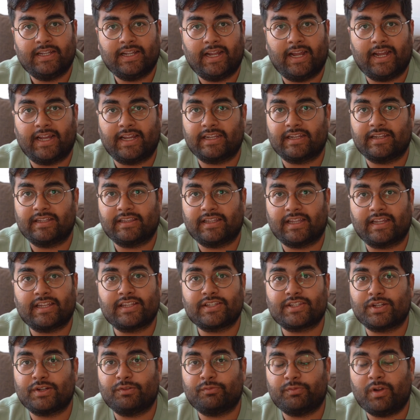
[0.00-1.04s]
And that
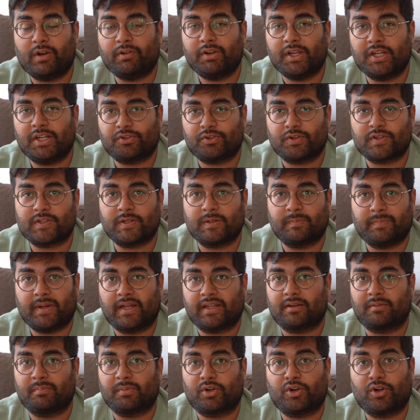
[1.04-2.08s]
is a very interesting
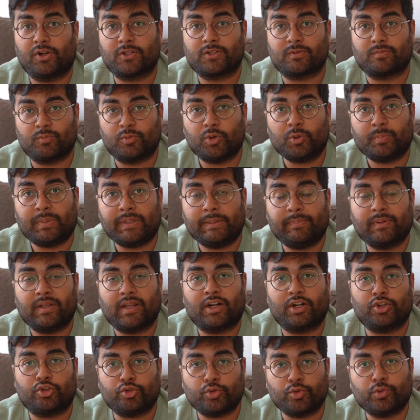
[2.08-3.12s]
pattern because more people
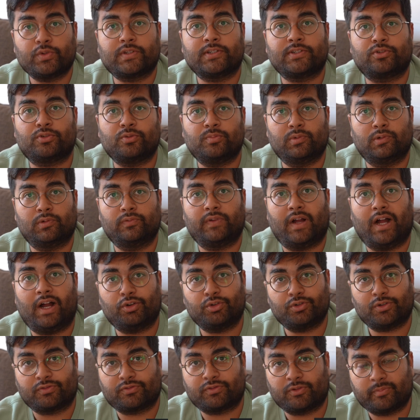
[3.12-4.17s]
are choosing to move
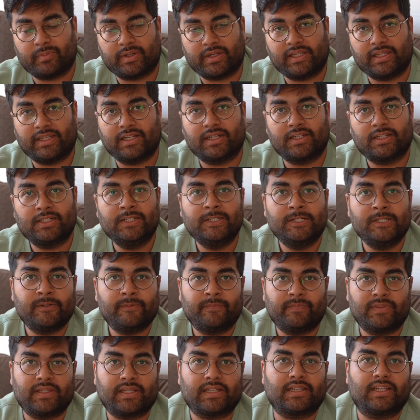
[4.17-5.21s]
out of Romania
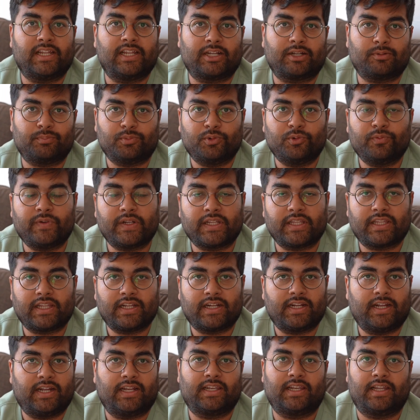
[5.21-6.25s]
than like moving
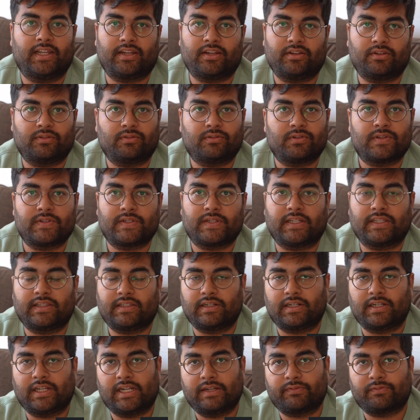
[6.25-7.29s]
there and like, you know, start
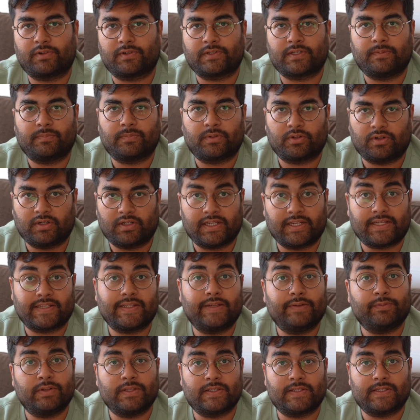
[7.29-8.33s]
their life or something, or like
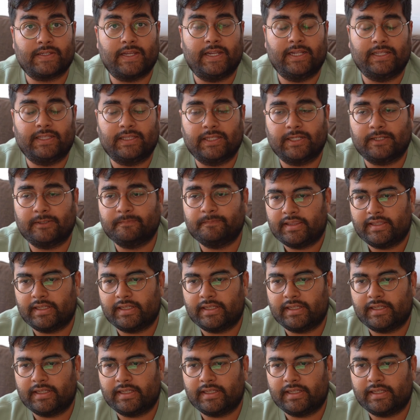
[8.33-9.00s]
even staying there.